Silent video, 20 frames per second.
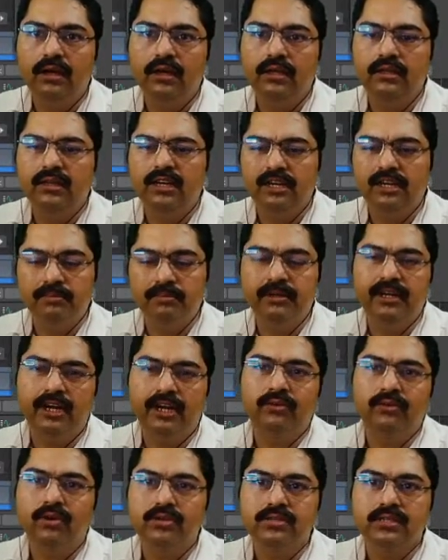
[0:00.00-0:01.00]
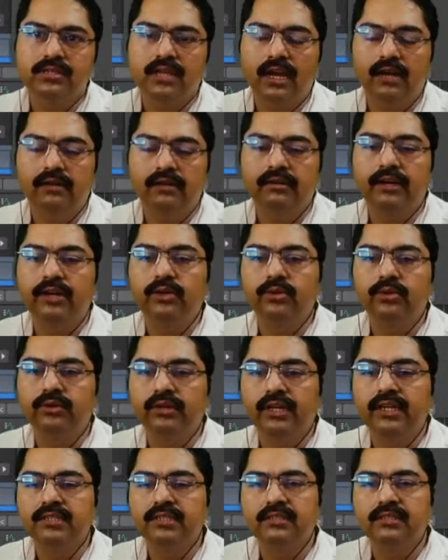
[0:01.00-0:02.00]
little bit advanced. I'll try to
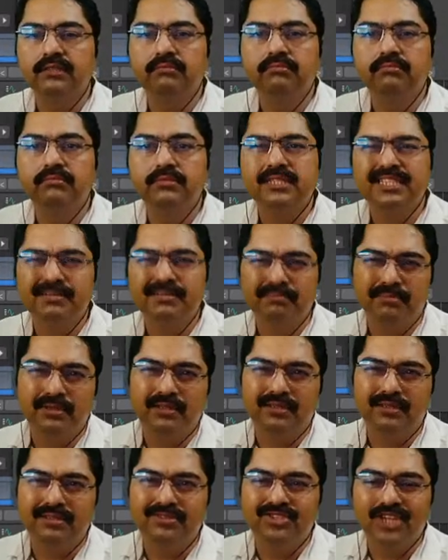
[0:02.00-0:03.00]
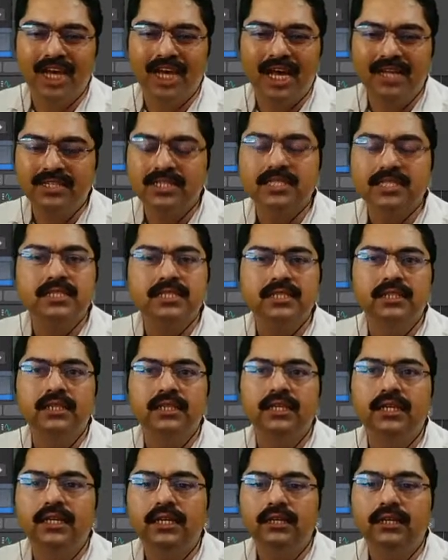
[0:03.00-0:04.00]
create some simple chairs
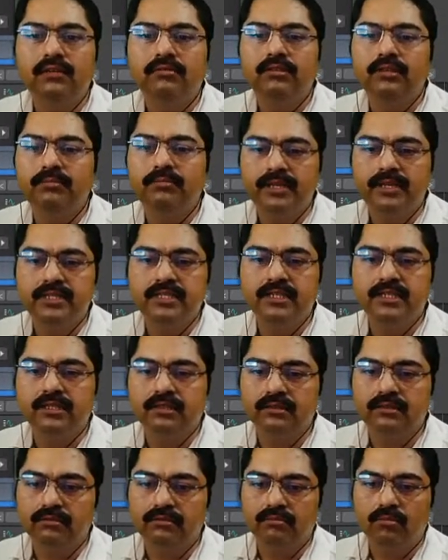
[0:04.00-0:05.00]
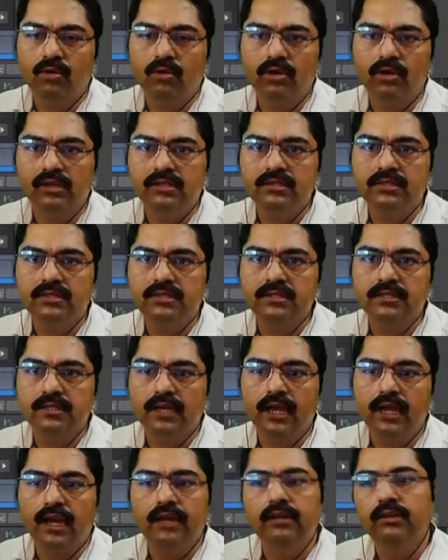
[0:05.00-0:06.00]
with basic models,
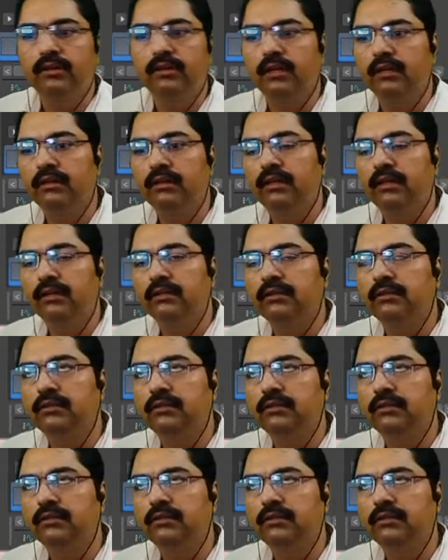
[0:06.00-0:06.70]
and you can then